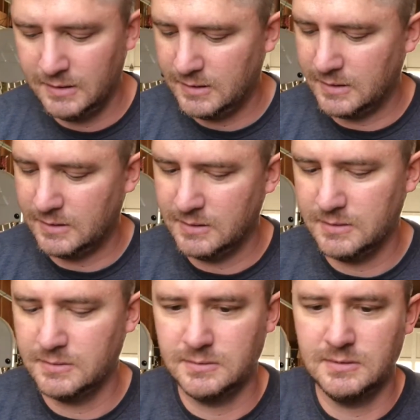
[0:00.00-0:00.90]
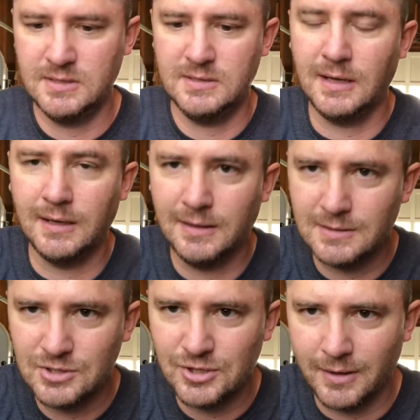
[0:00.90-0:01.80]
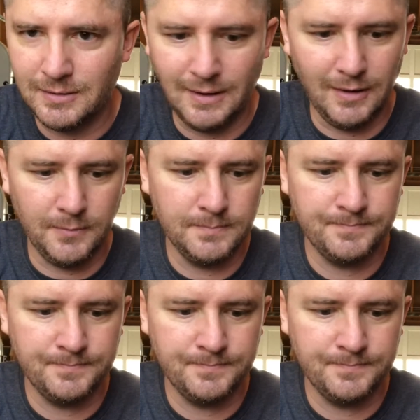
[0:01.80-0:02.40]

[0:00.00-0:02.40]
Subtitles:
our state gets shut down.